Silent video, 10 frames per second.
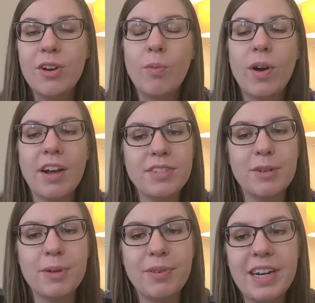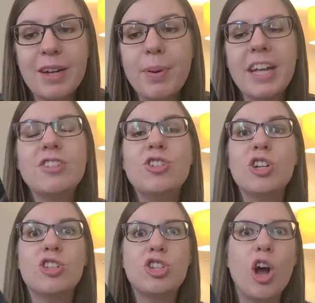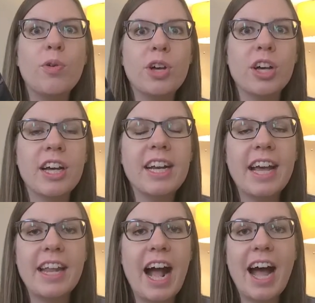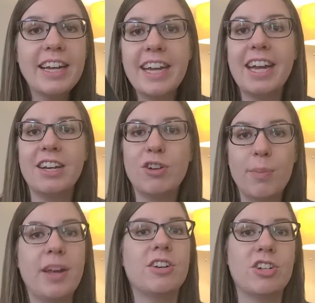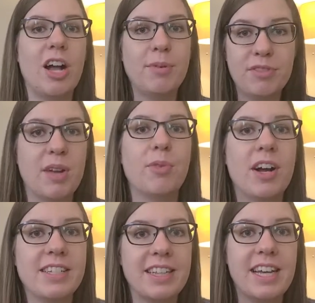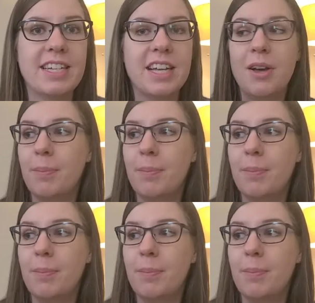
what I was going to be reading, but it's just so good that I can't do a better job of summarizing this,